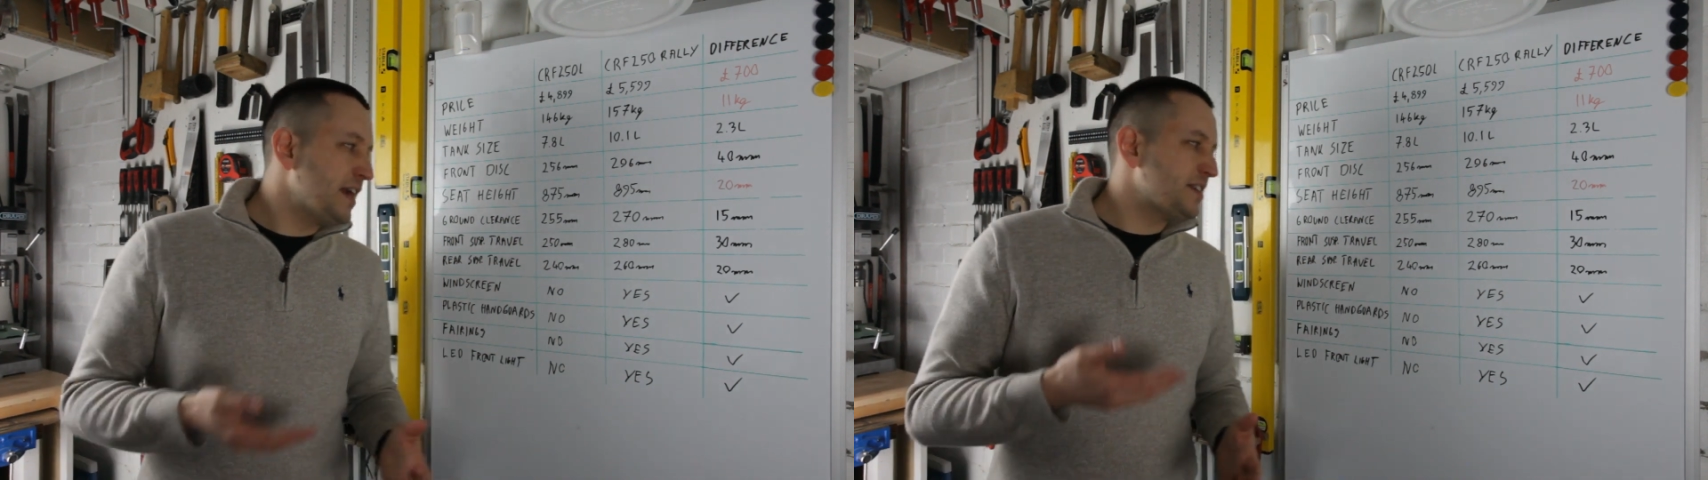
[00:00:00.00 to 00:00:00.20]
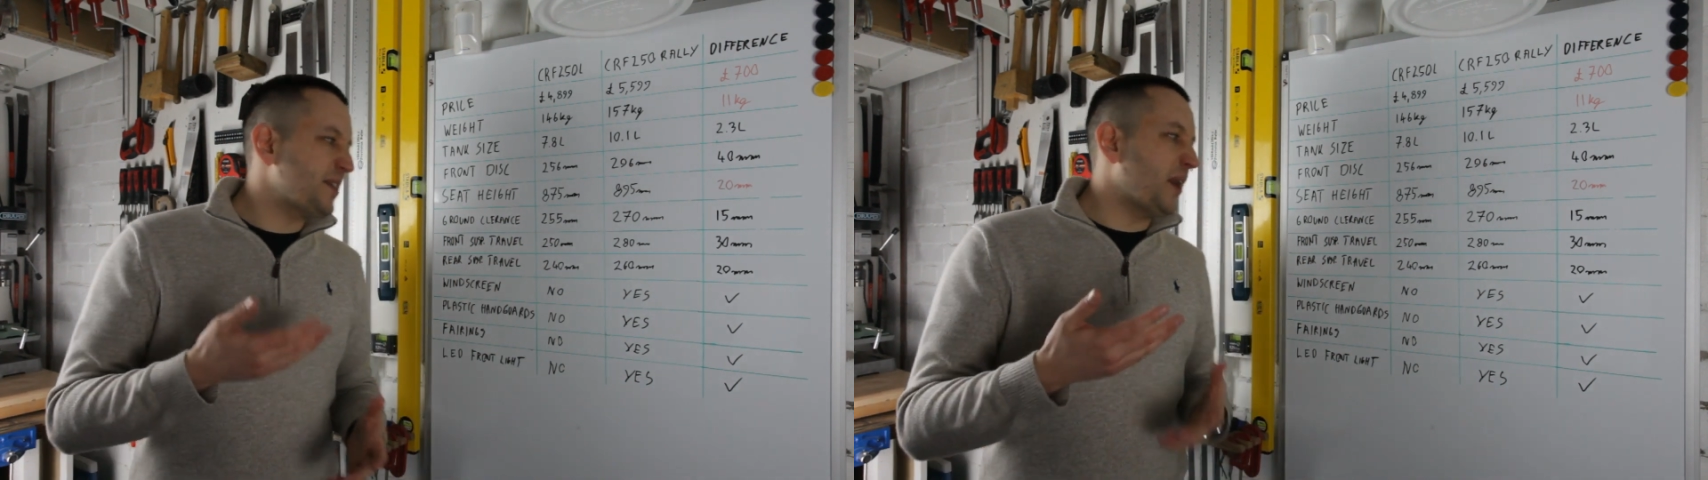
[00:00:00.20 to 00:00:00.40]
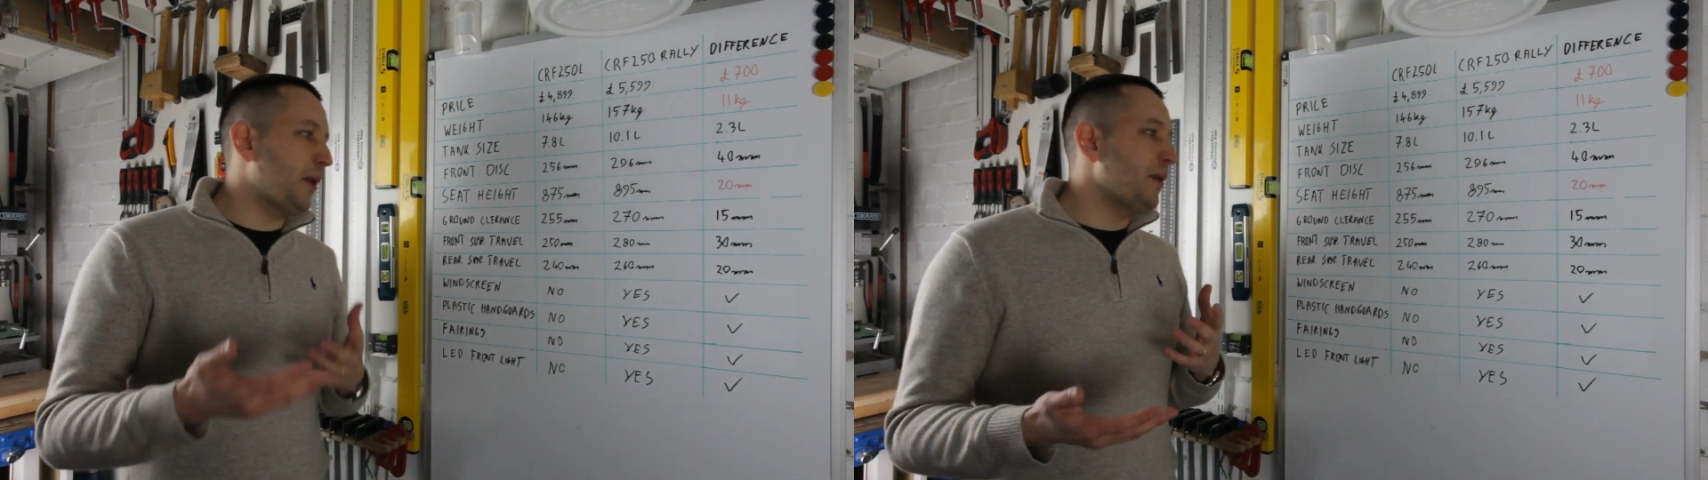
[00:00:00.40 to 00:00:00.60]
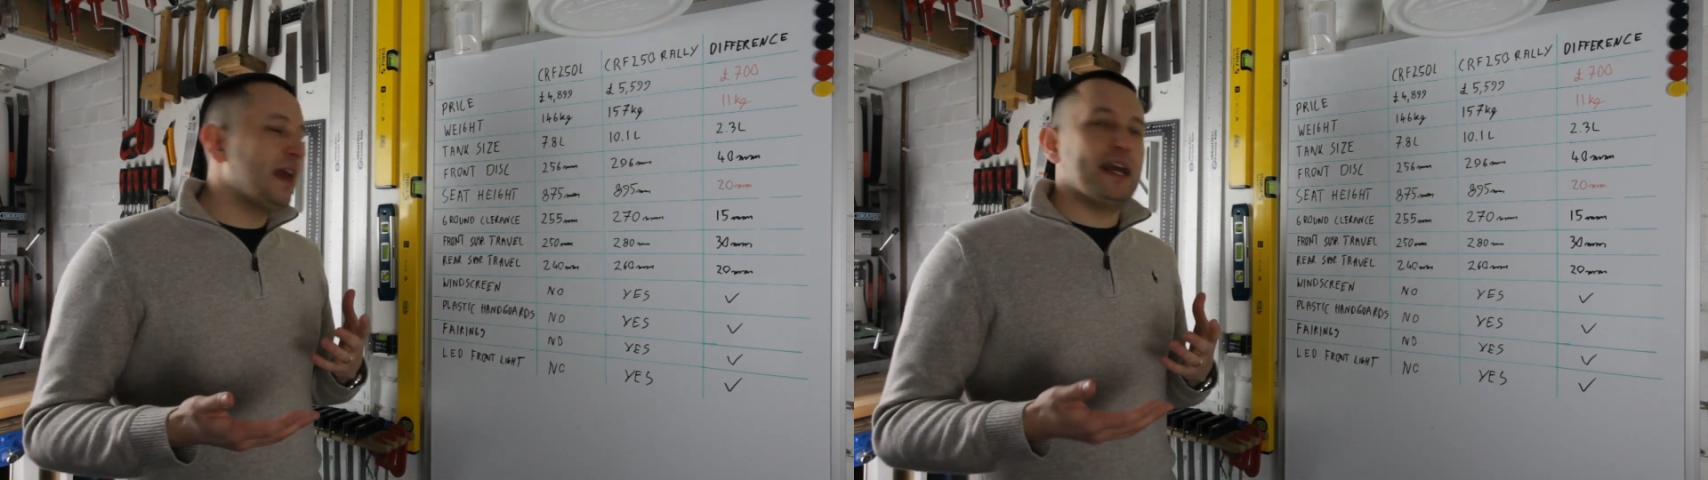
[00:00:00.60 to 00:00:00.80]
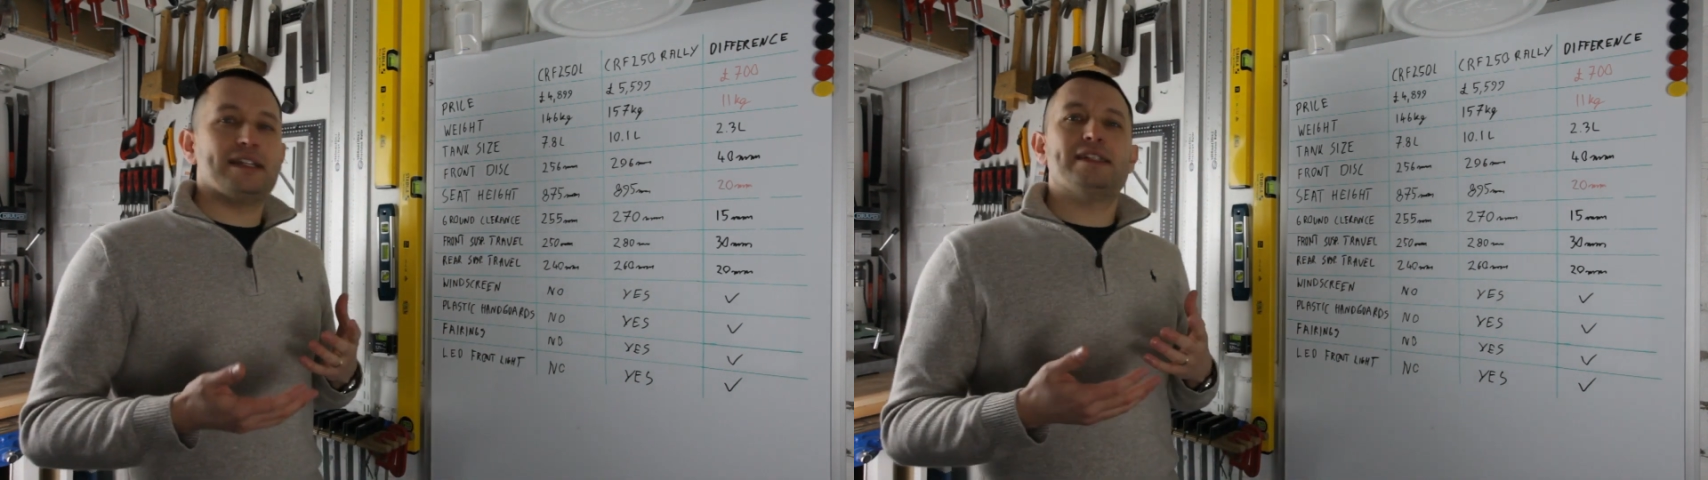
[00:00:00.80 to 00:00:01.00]
So
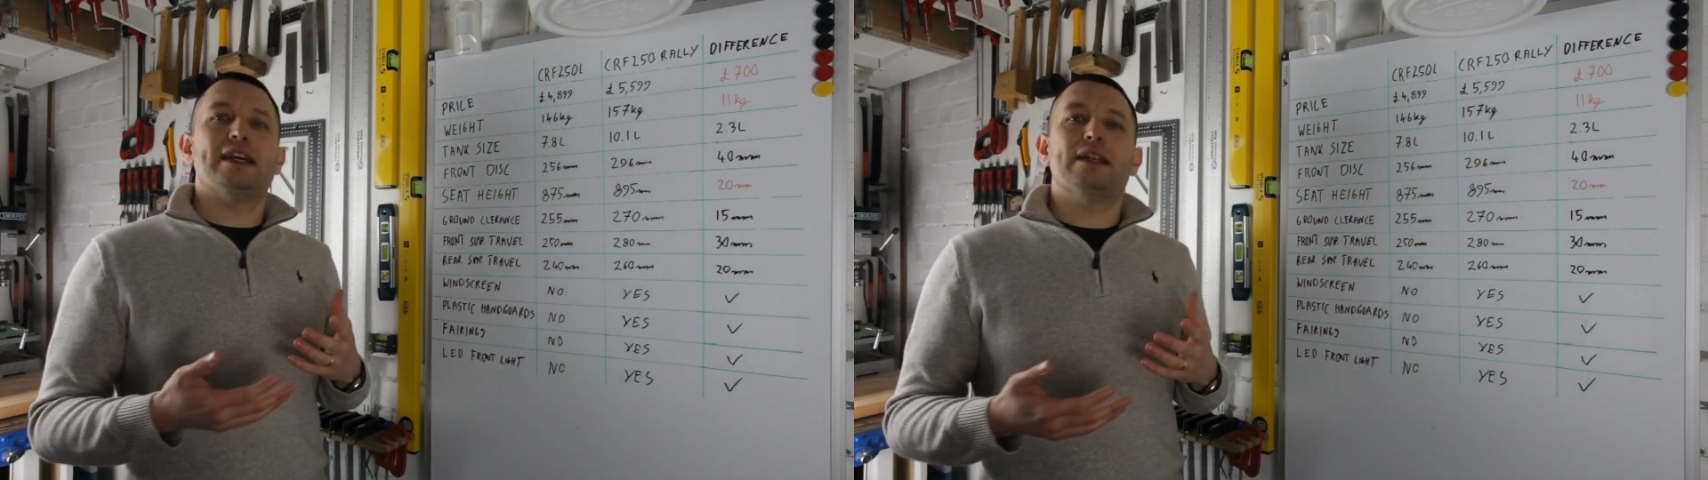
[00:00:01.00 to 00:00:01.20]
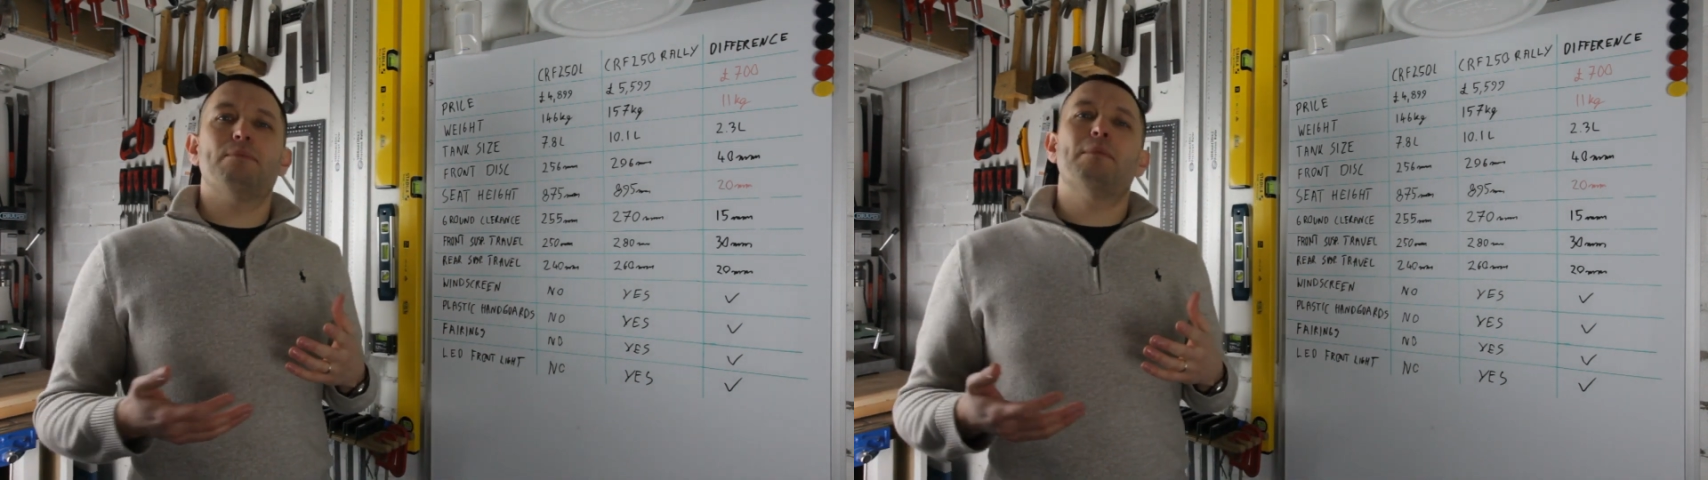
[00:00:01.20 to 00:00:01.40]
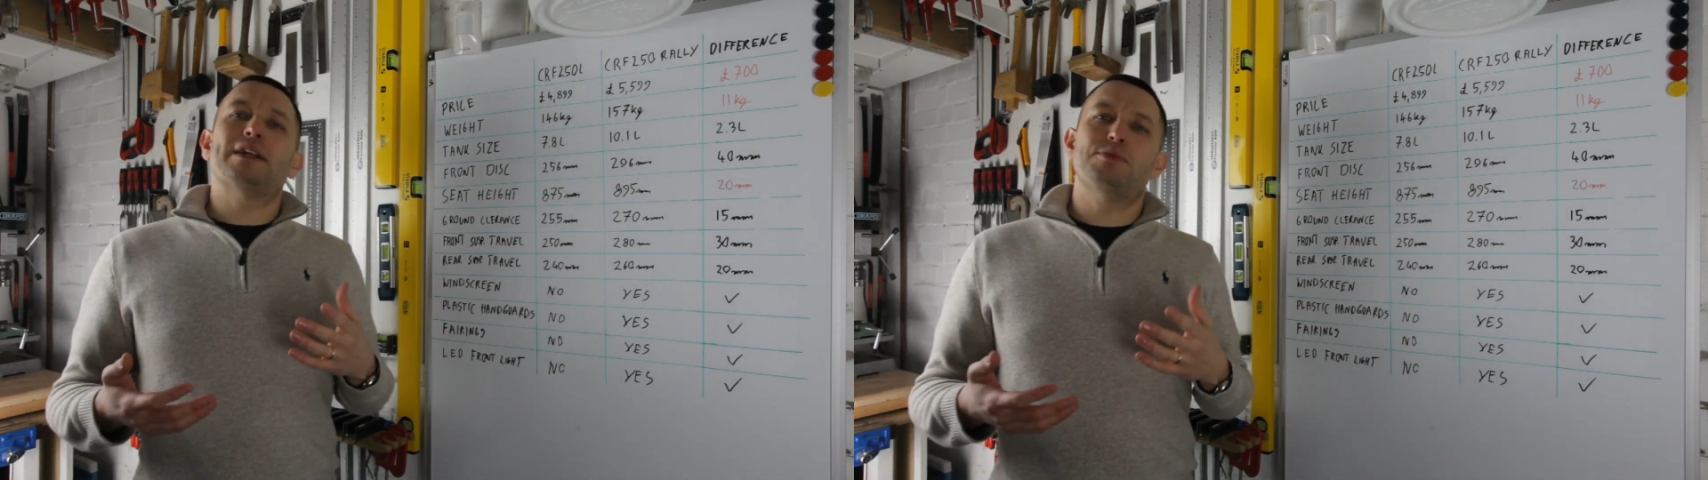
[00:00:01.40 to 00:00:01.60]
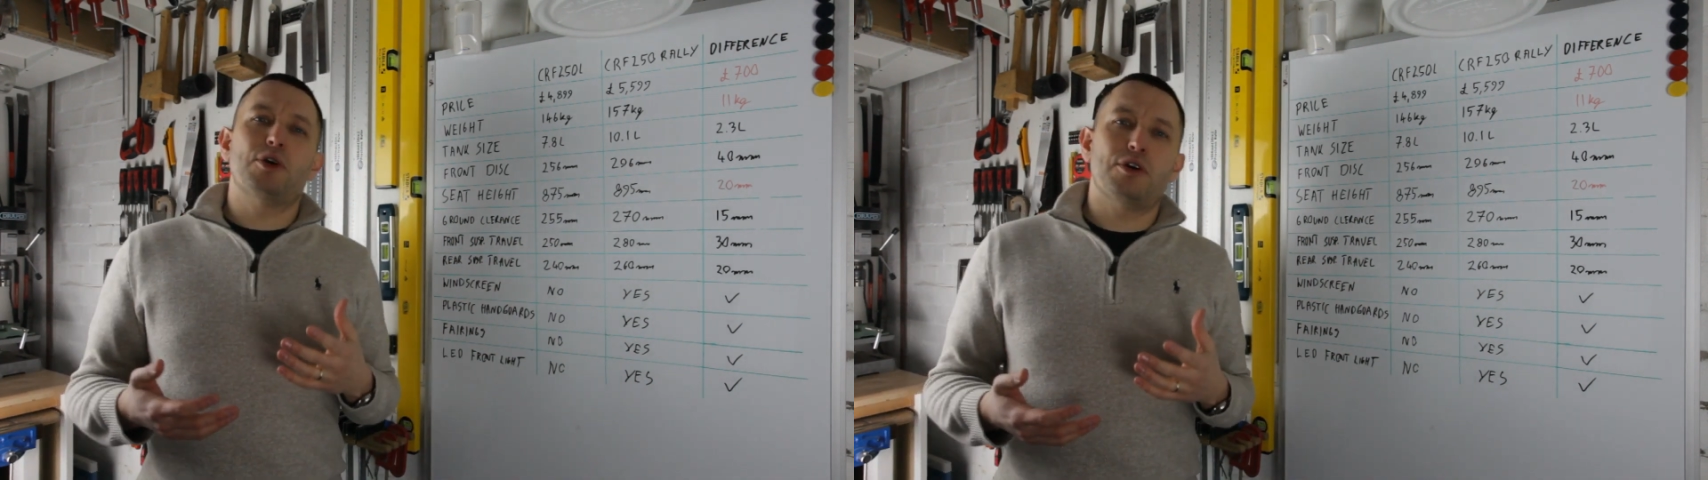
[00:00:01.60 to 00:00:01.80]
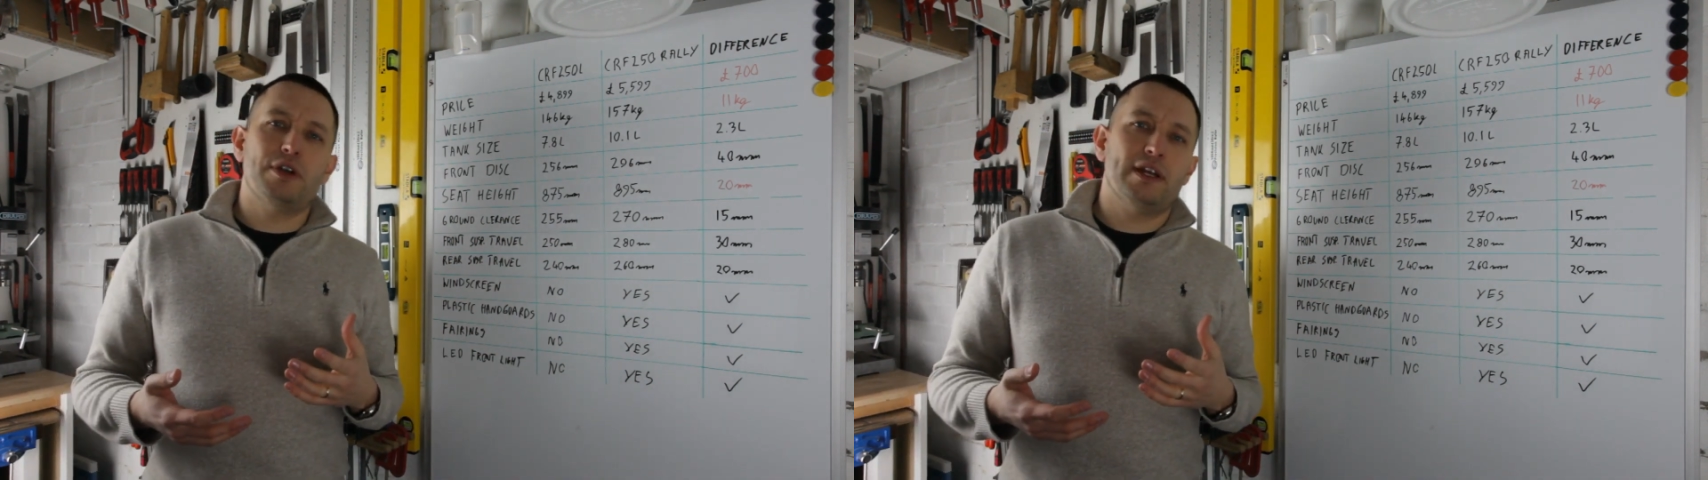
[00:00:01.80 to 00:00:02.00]
it's still much
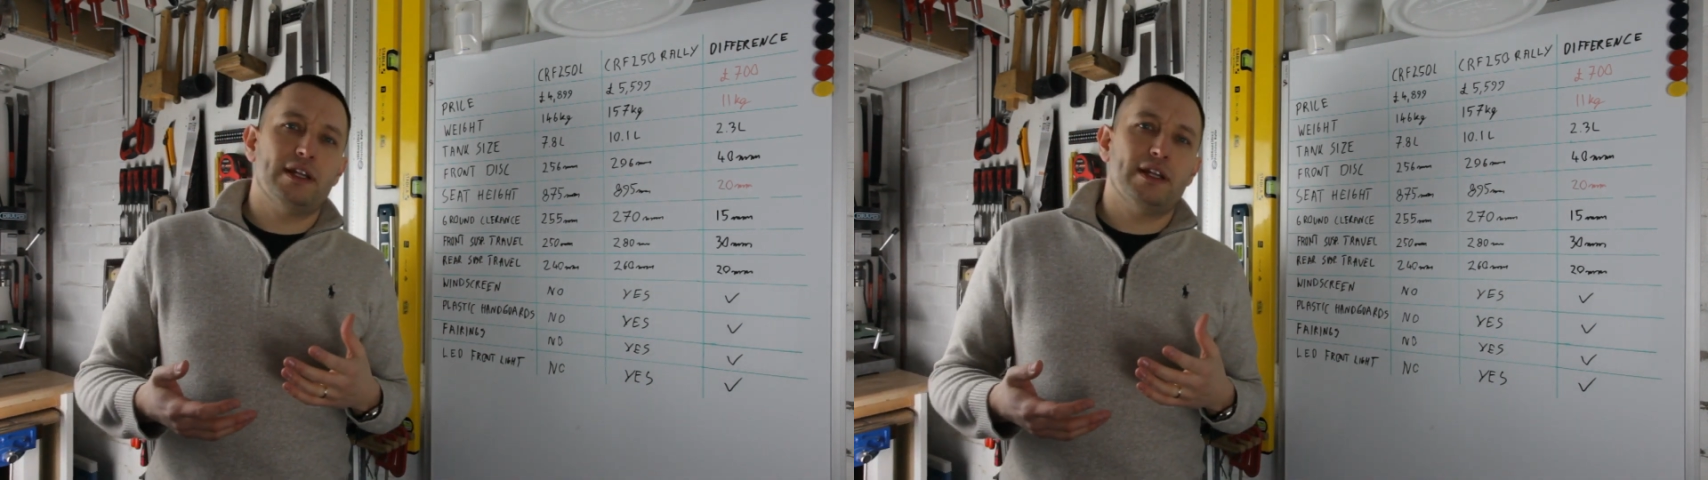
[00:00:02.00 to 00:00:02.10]
more